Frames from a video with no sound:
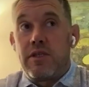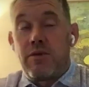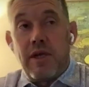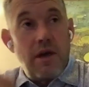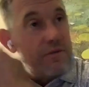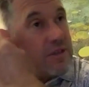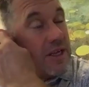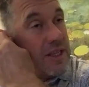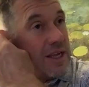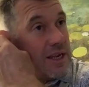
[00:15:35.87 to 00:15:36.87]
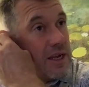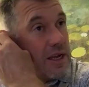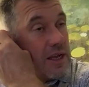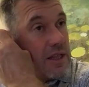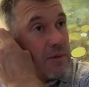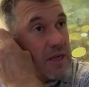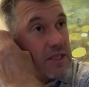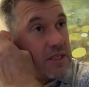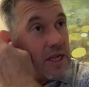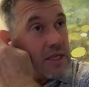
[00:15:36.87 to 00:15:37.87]
this week, obviously, and then the
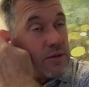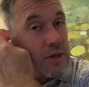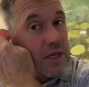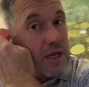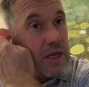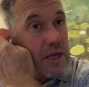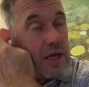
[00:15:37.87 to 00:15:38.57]
Masters next week,